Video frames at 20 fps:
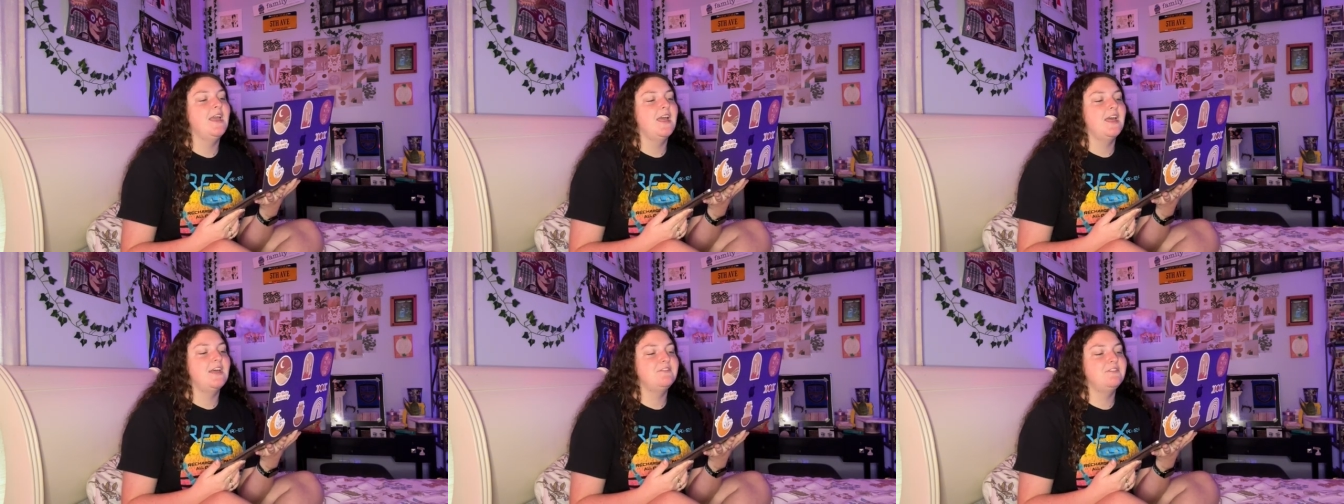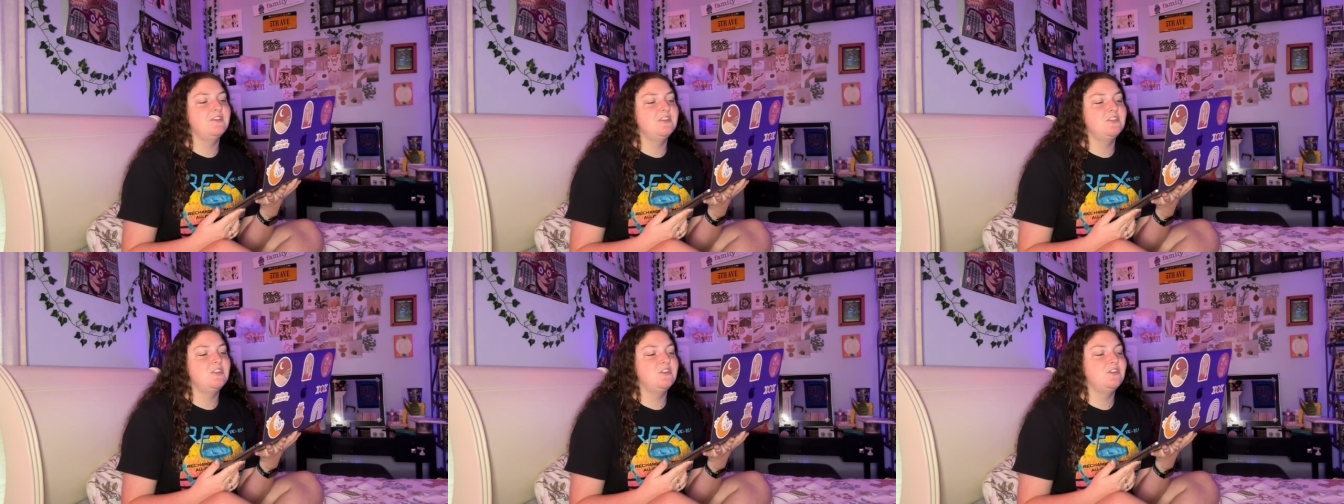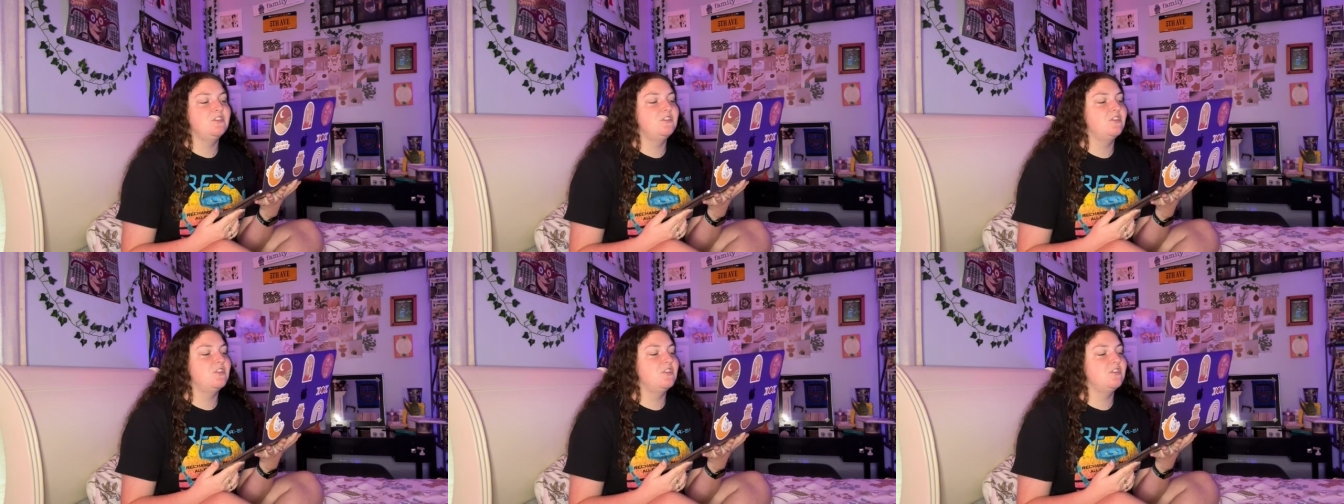and
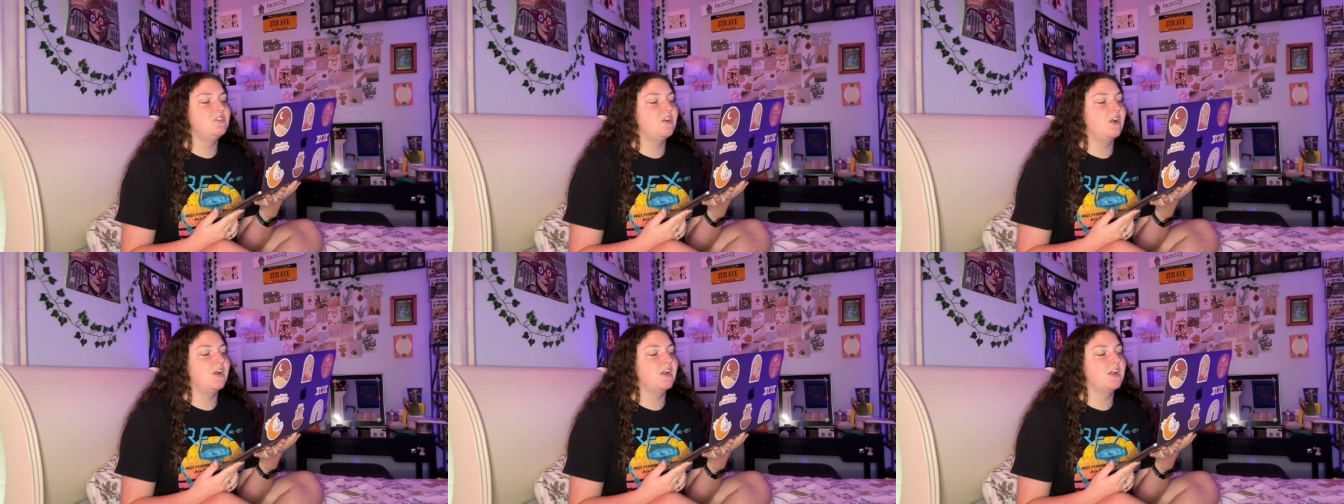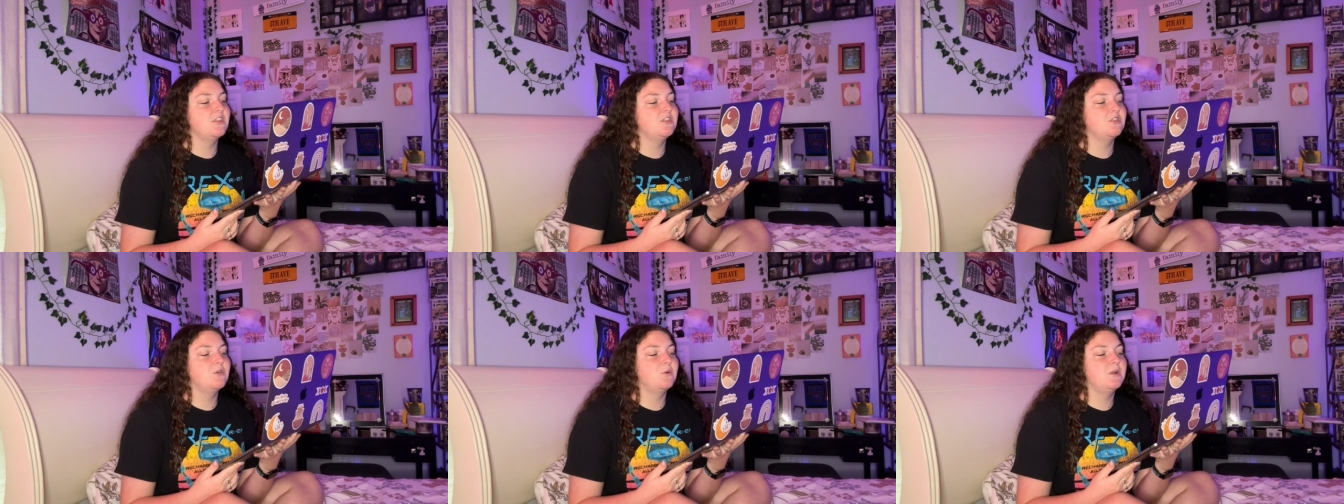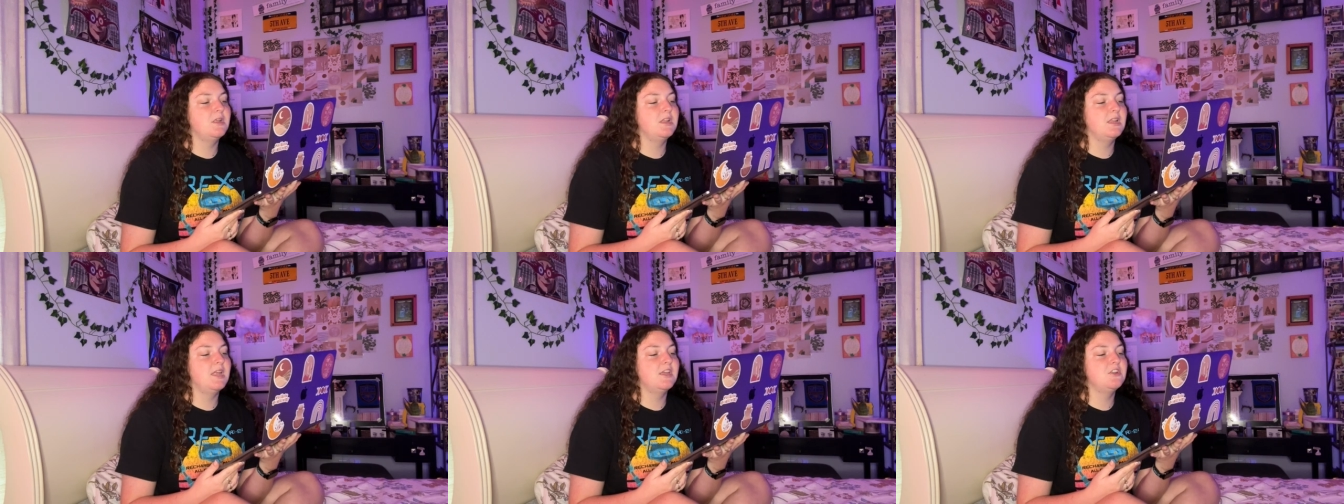visitors to the dark and
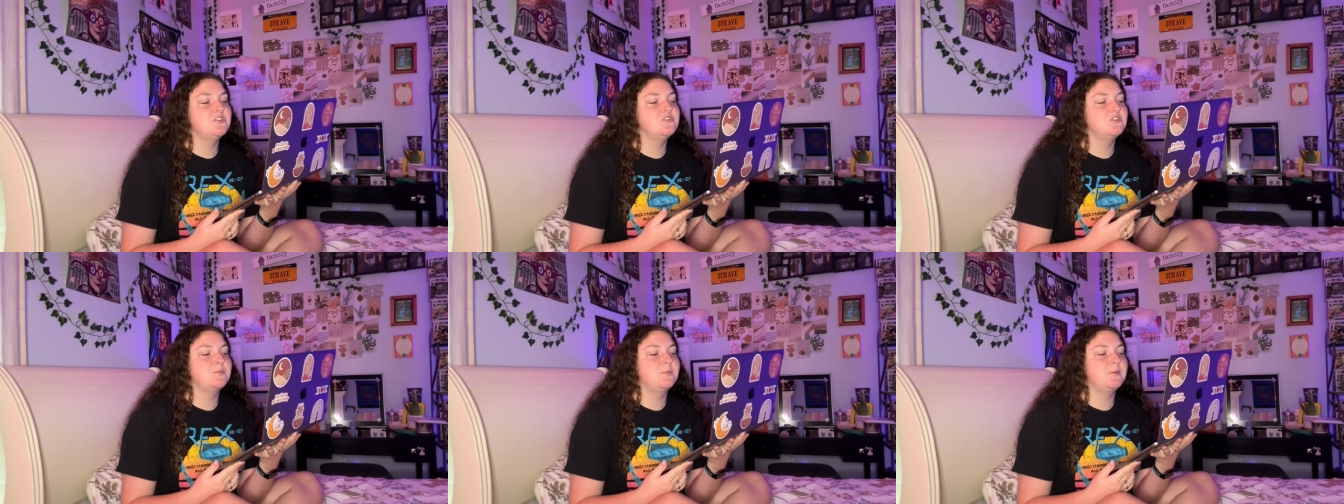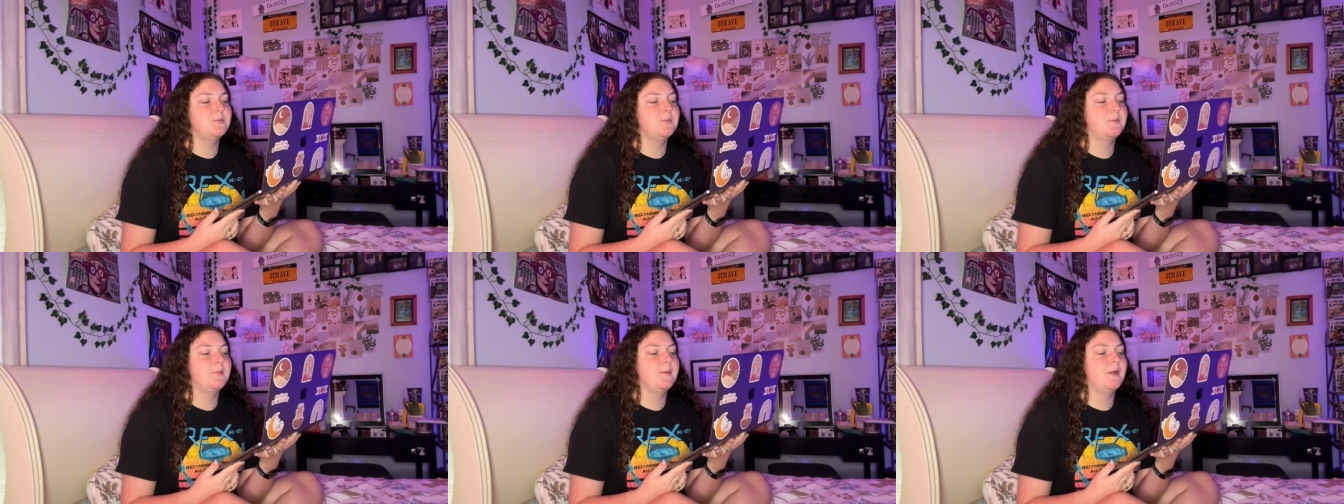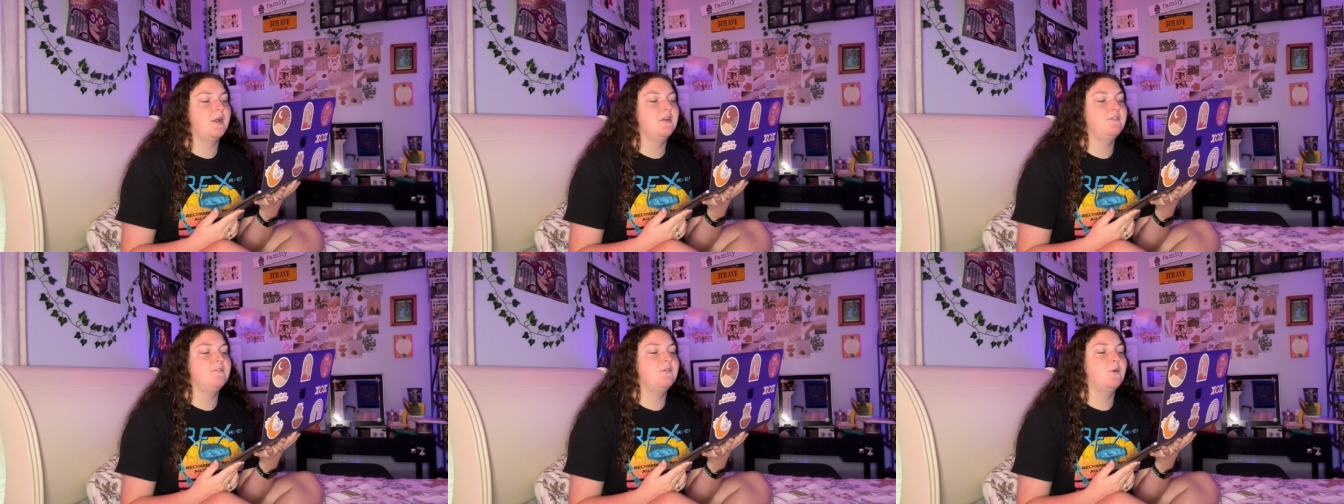thorny land should be
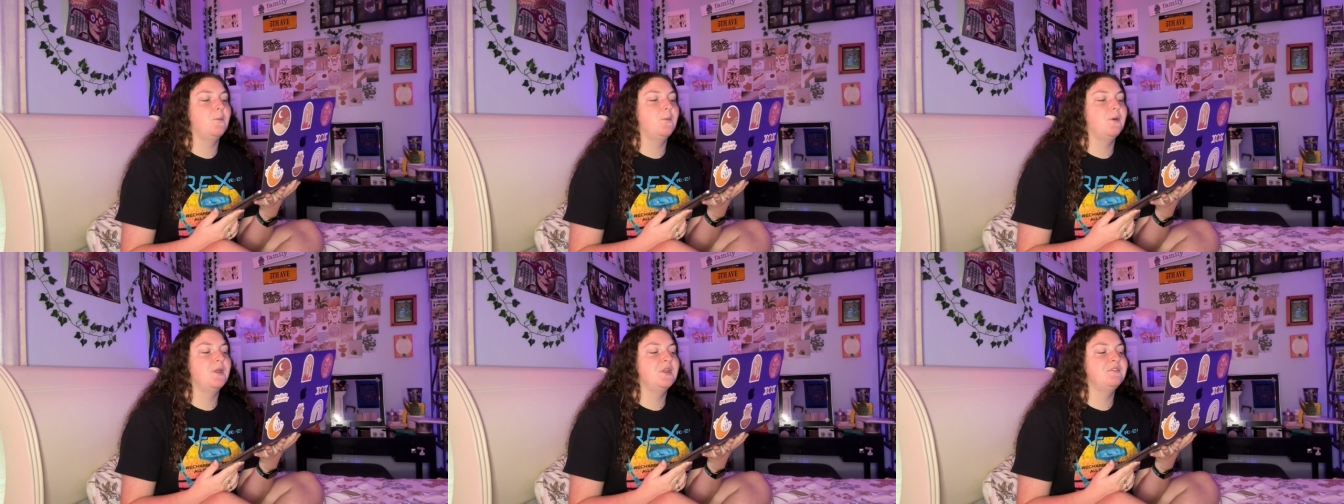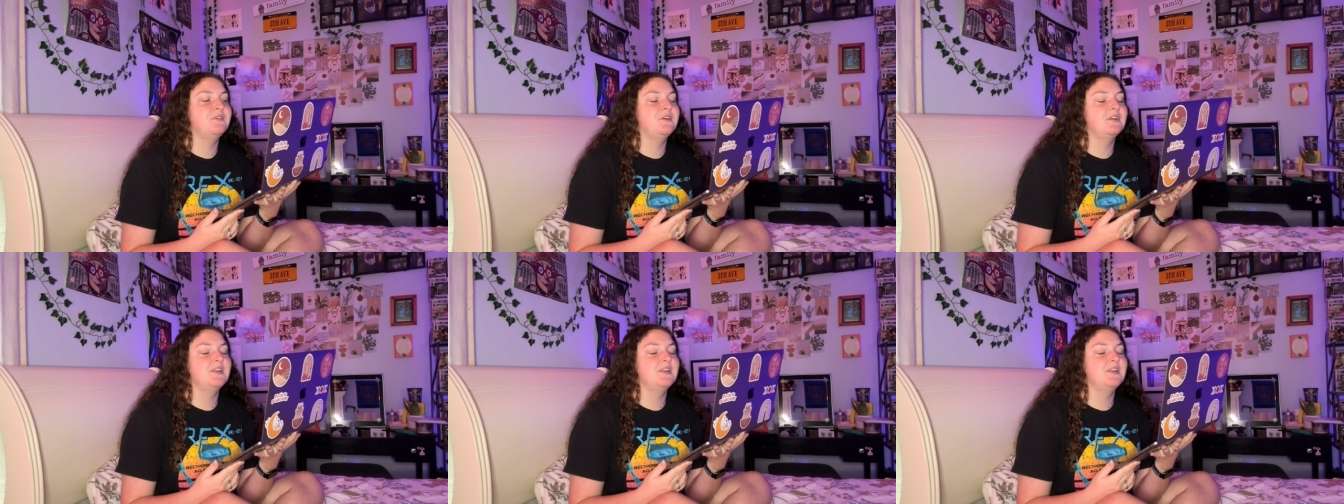prepared for whatever